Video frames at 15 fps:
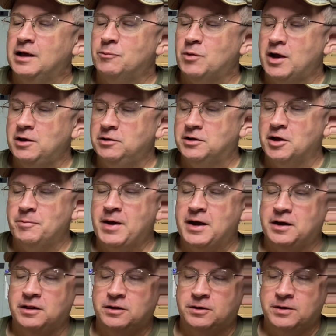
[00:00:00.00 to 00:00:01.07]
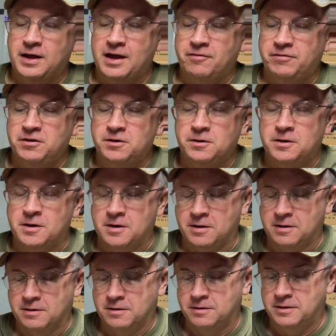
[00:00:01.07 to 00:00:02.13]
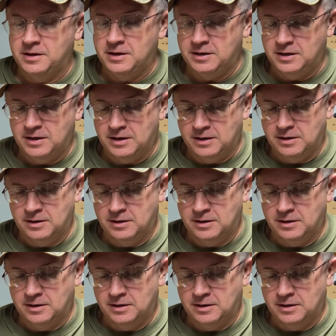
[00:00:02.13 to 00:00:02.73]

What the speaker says: Mine come out a little heavier than